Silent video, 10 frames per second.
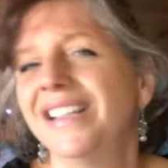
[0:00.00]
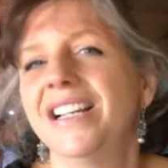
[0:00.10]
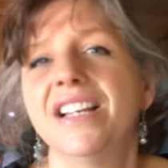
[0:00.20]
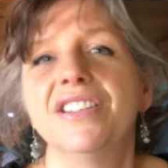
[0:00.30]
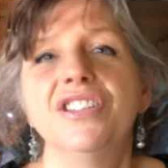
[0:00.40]

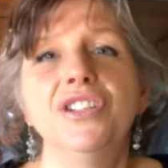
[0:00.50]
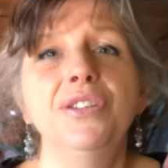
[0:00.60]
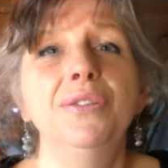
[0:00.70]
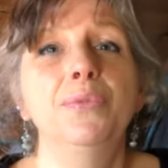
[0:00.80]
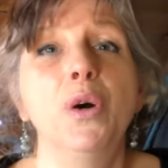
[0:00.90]
So
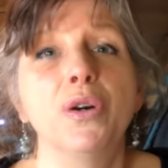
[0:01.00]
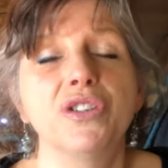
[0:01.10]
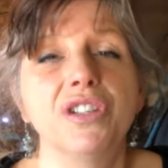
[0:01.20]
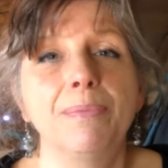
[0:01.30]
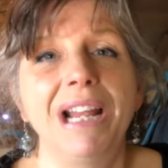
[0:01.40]
do
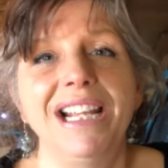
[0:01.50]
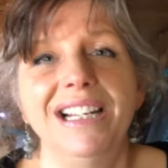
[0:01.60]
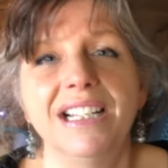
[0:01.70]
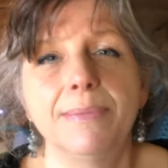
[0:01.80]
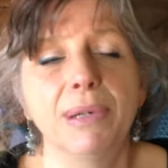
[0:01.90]
watch the
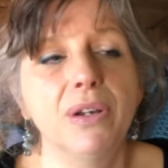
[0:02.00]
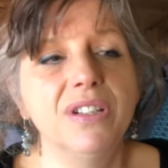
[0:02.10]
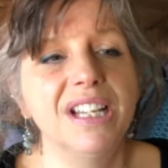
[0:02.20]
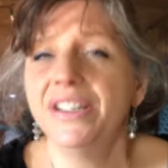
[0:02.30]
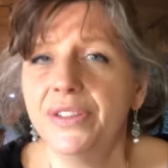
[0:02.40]
playlist,
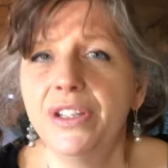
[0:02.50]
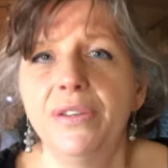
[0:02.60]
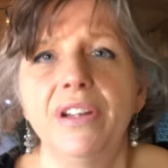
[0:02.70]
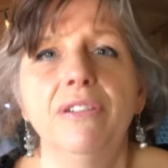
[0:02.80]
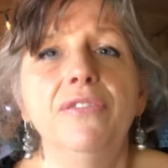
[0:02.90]
because even though
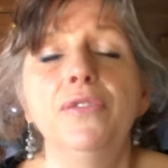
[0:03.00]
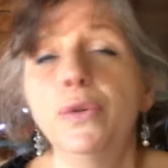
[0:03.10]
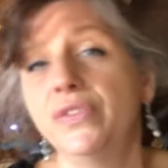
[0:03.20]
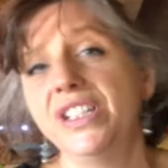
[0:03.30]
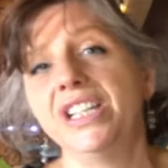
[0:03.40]
there are
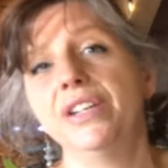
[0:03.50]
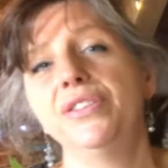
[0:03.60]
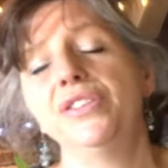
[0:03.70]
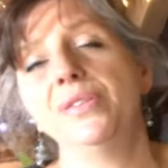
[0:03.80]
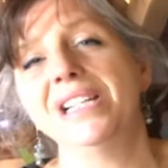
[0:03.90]
four
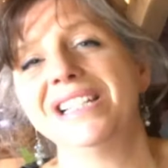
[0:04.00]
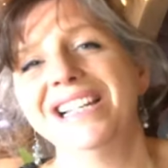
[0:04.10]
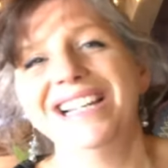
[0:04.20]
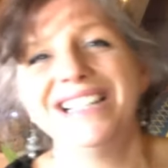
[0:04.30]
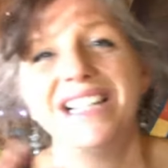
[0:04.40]
videos to it,
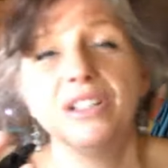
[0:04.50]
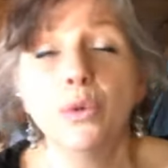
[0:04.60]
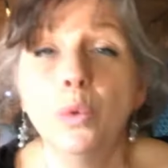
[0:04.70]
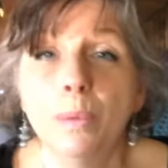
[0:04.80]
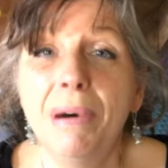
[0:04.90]
it is
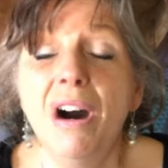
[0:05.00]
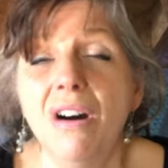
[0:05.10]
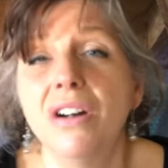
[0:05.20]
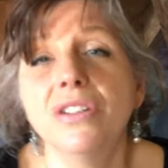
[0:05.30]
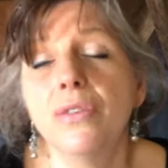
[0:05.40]
all
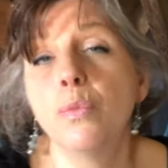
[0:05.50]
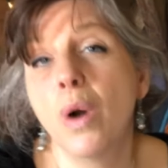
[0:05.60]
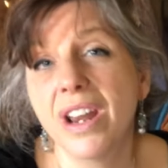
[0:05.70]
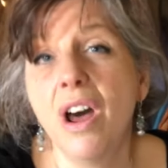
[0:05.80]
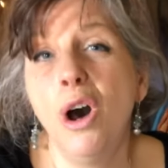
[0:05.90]
part of
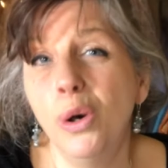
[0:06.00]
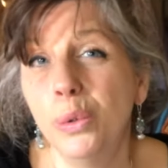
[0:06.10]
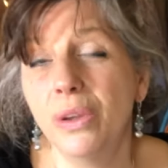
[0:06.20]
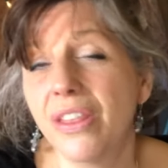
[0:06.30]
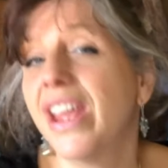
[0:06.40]
one
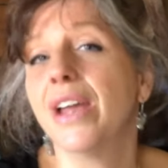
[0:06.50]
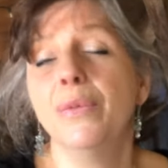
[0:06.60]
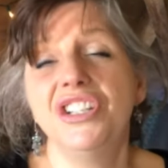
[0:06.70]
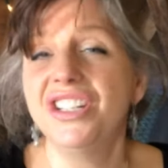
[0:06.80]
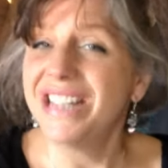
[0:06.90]
whole thing,
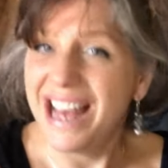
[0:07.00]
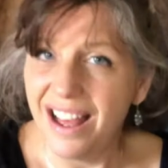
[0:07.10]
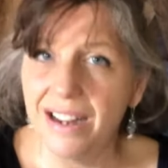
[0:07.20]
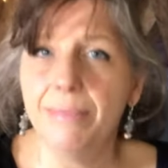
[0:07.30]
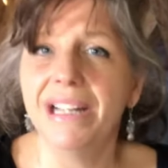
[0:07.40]
which is
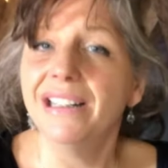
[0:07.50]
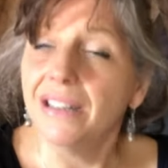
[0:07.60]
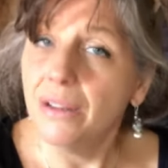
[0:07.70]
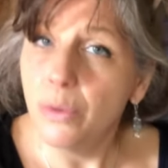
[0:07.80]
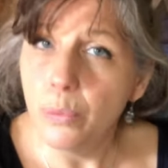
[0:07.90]

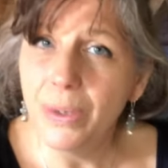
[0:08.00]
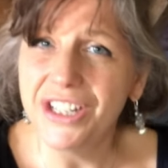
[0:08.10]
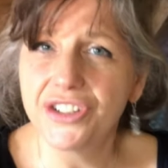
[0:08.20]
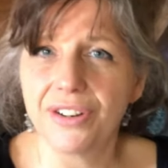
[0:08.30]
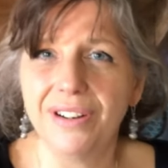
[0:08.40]
elemental
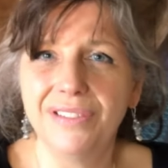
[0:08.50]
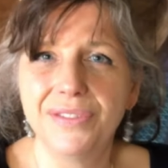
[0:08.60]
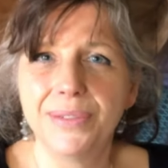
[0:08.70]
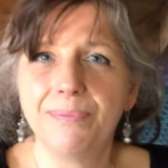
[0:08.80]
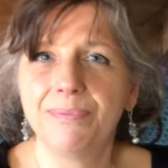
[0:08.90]

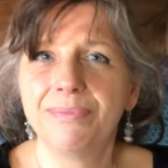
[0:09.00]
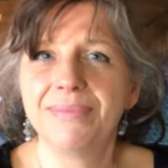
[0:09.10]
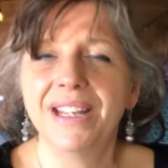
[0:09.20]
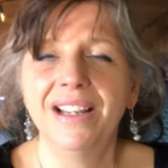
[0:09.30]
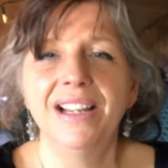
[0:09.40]
witchcraft.
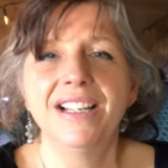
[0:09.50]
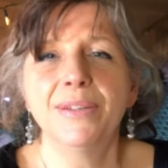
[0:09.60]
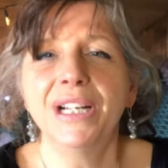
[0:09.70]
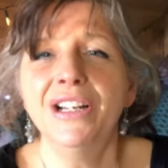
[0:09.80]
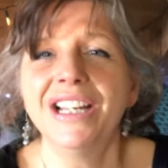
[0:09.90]
So
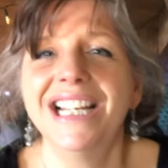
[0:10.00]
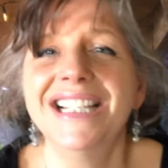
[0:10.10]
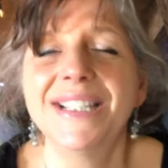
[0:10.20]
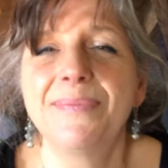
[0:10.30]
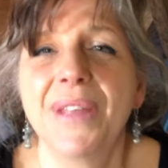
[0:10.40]
we're going to look at
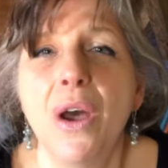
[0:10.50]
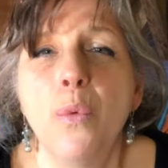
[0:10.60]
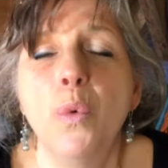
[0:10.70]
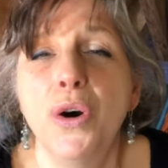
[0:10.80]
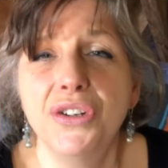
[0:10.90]
this.
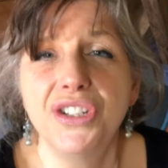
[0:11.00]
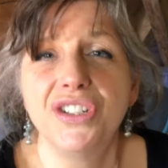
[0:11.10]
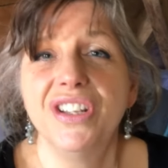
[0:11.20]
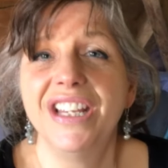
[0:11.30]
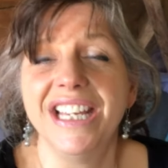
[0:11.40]
What
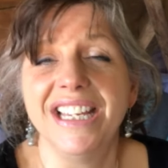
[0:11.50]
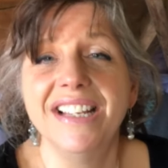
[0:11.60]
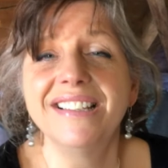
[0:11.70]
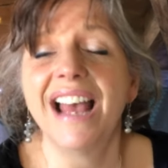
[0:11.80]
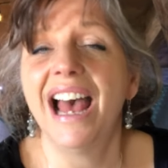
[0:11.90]
do
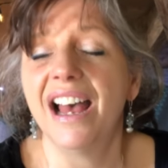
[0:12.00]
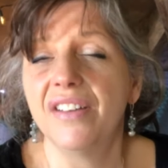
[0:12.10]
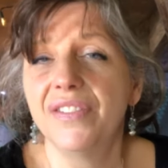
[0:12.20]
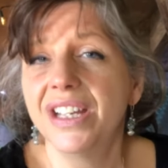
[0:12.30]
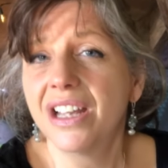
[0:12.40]
these have
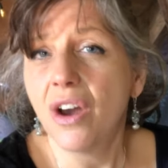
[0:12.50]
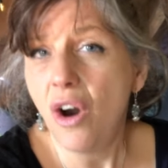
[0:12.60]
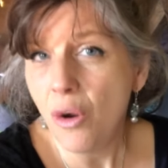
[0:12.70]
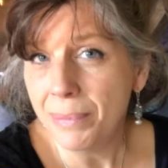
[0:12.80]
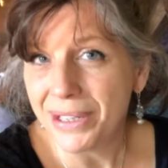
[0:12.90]
in
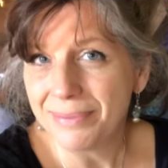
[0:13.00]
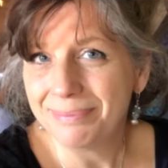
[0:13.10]
common?